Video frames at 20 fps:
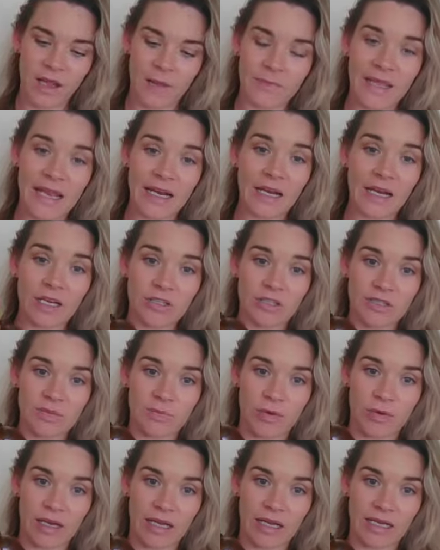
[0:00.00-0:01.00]
I'm then going to
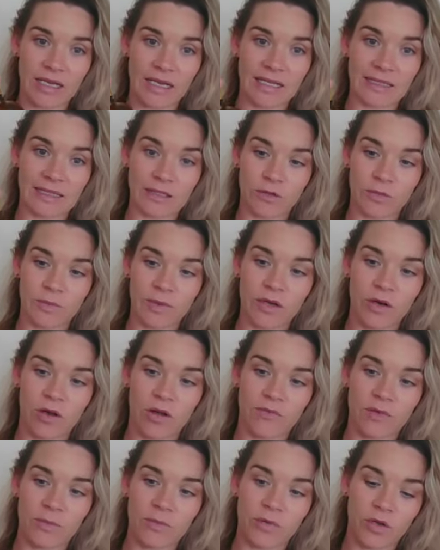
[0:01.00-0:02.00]
just bring in a little bit
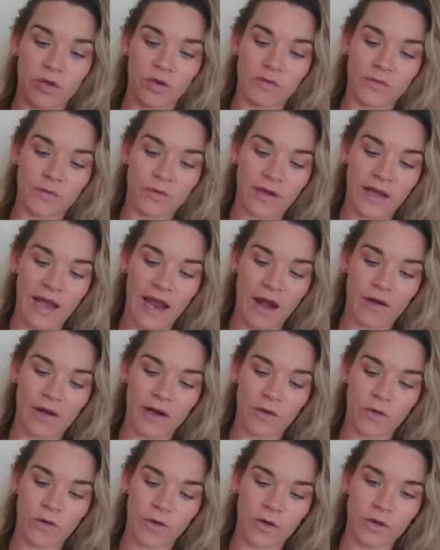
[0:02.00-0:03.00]
of a beautiful
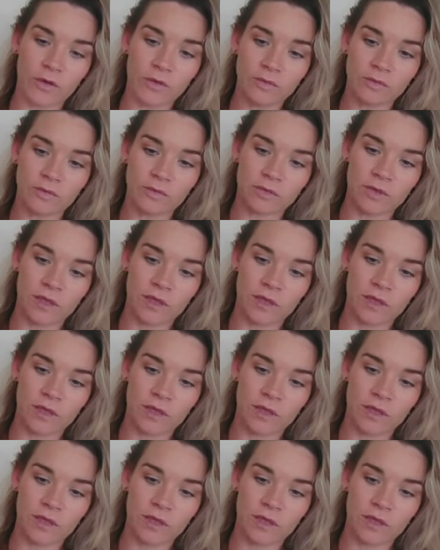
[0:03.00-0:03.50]
carrier oil.